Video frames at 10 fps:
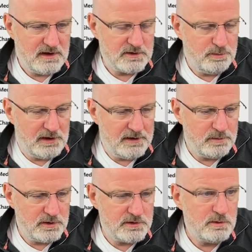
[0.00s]
that's
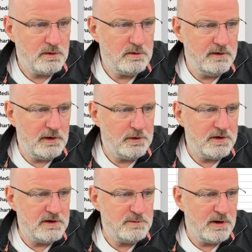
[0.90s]
brilliant because if you
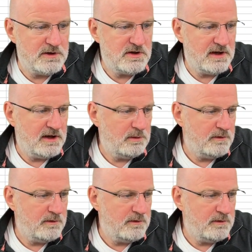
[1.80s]
look in the spreadsheet here,